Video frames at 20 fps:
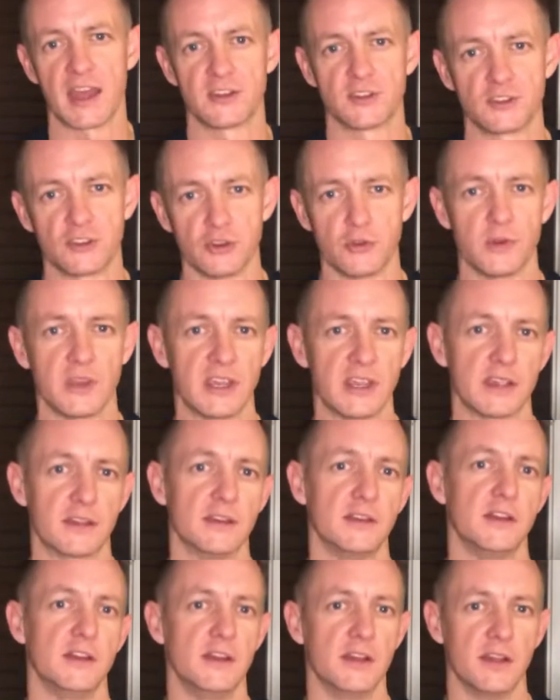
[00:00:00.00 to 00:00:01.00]
at
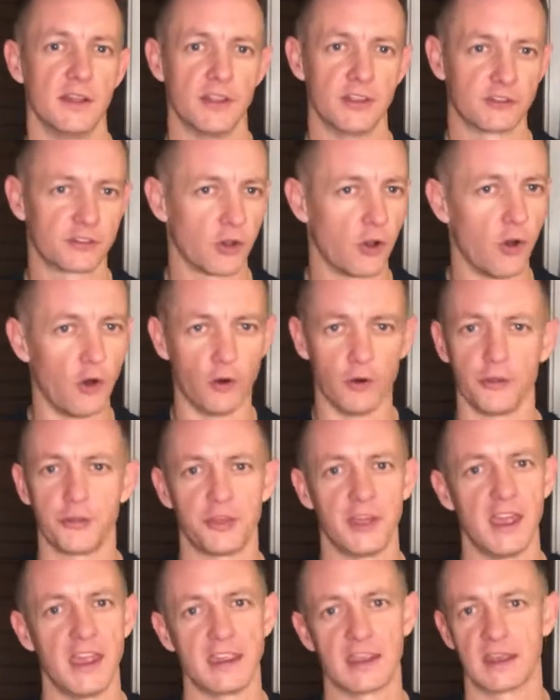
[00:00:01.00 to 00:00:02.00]
doing this whole
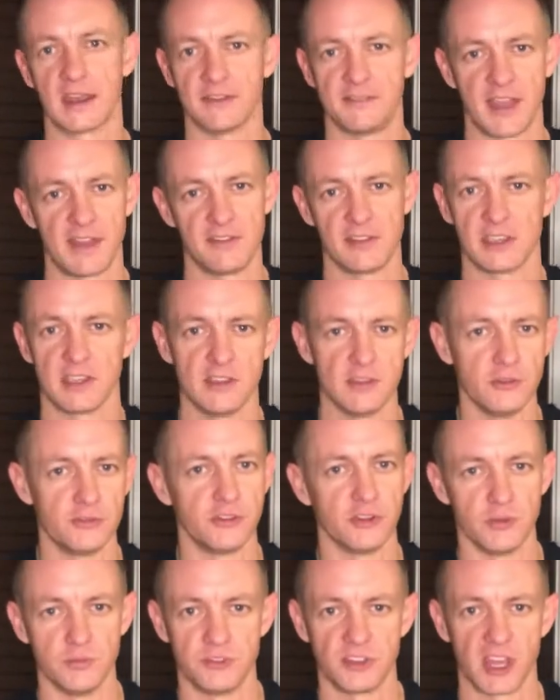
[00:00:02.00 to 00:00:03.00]
thing of having a
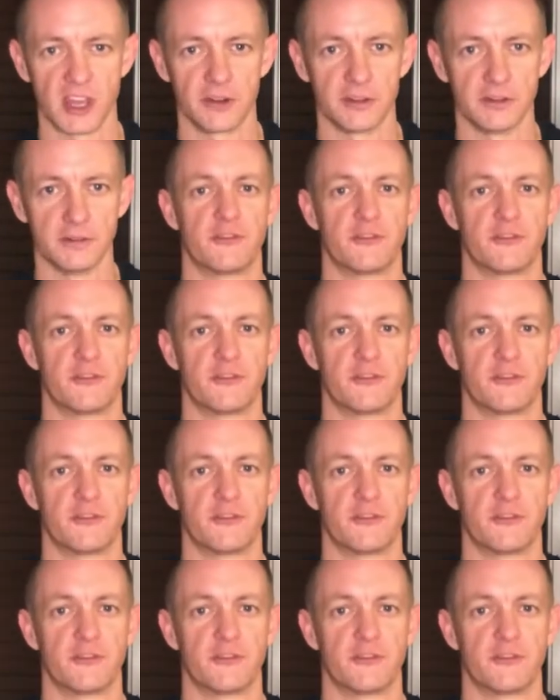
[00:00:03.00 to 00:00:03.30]
YouTube channel.